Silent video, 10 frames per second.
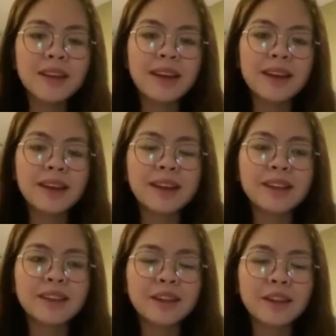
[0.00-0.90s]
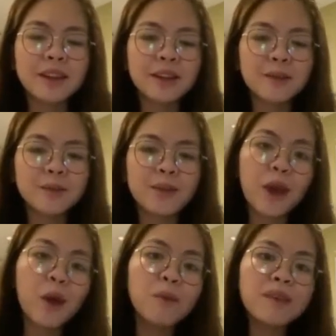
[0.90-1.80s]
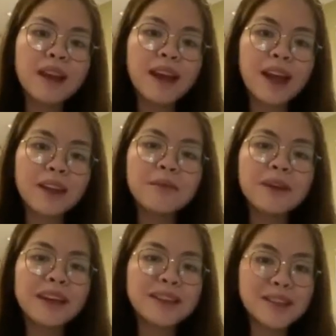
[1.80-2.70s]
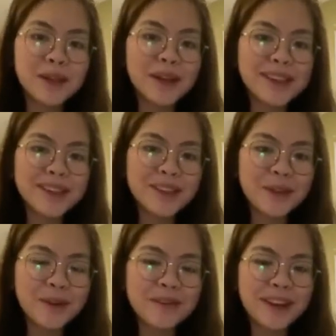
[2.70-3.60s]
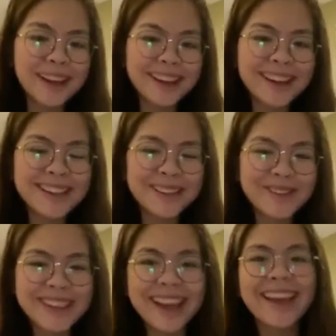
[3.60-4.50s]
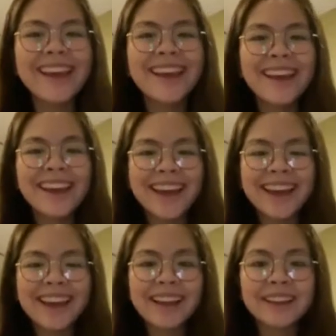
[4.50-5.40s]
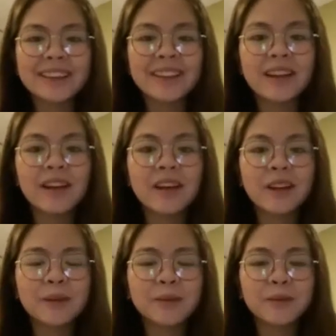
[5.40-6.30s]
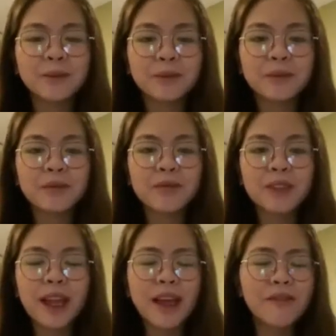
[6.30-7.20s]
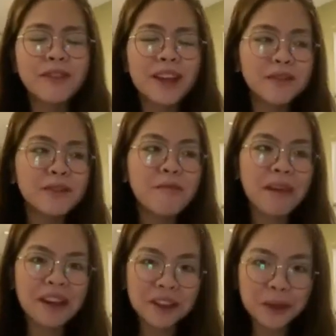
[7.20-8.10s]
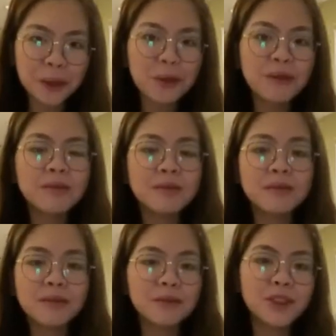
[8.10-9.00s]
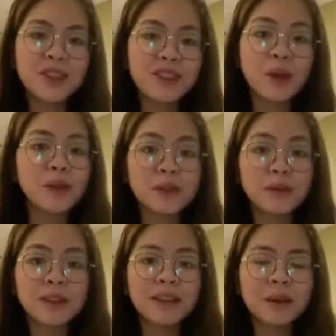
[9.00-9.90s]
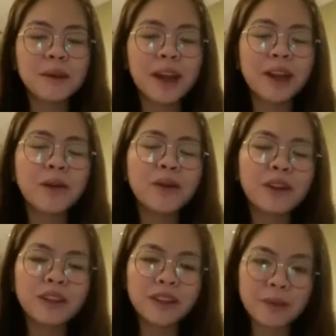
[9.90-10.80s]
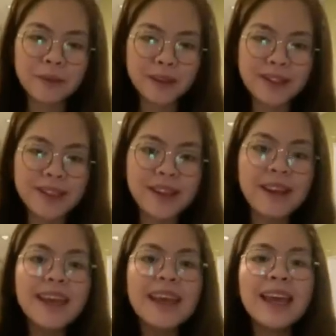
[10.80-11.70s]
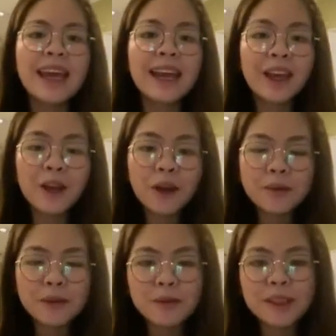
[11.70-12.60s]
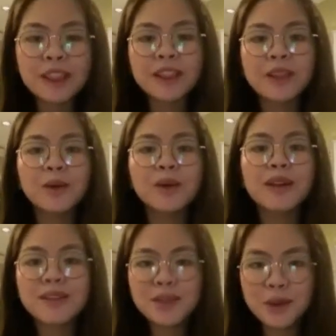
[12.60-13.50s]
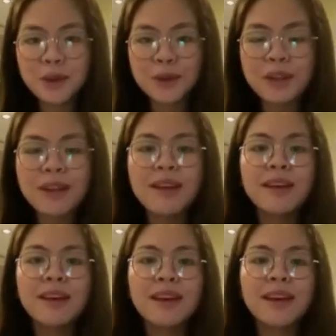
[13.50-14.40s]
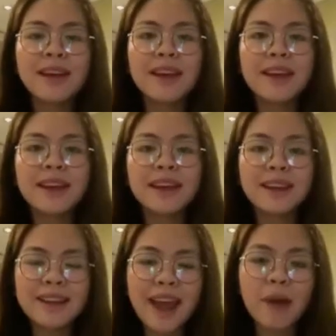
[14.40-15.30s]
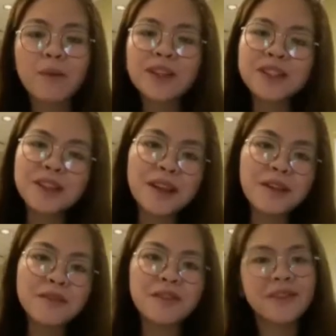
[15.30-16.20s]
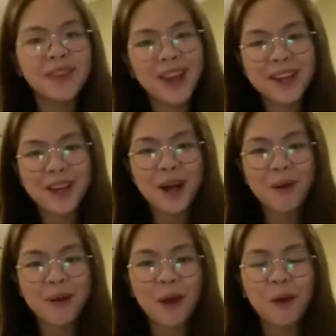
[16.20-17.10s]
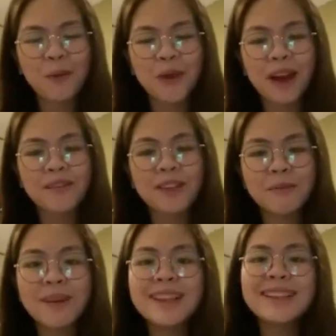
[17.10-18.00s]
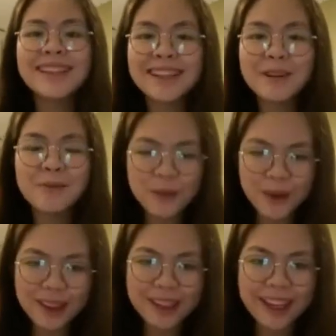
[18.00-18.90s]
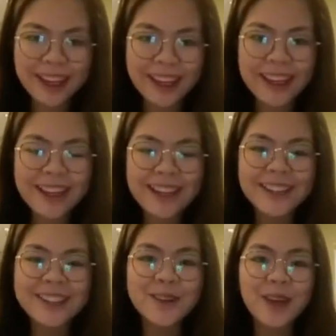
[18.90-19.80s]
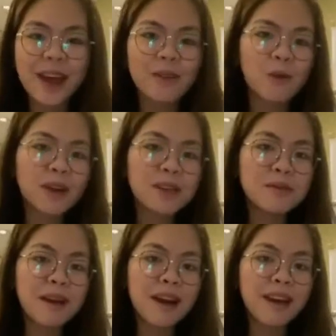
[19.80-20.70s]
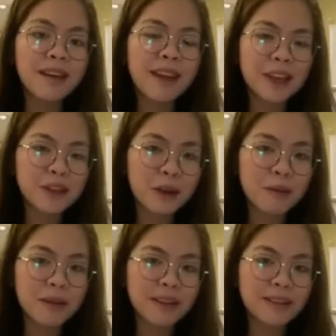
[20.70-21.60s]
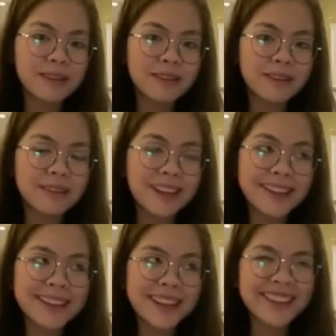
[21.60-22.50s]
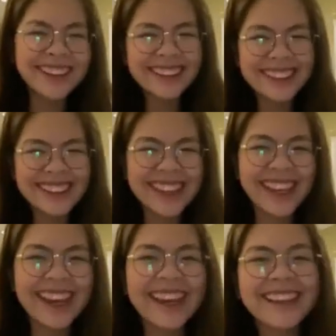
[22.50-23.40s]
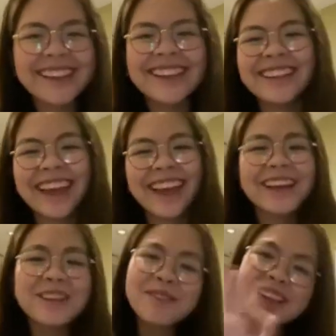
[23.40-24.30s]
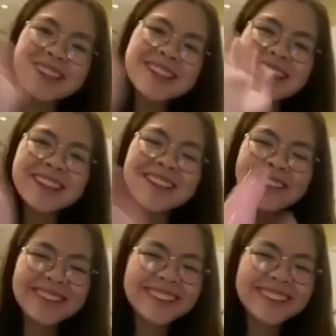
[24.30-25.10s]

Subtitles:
And I hope that I'd be as good as you with violin someday. And I've never met you, but just social media, but I know you're a great person. And I hope to meet you soon. And yeah, much love from Vietnam. I hope you have an amazing birthday. So yeah, watch my K-drama next time. Hey, just kidding. Okay, God bless you.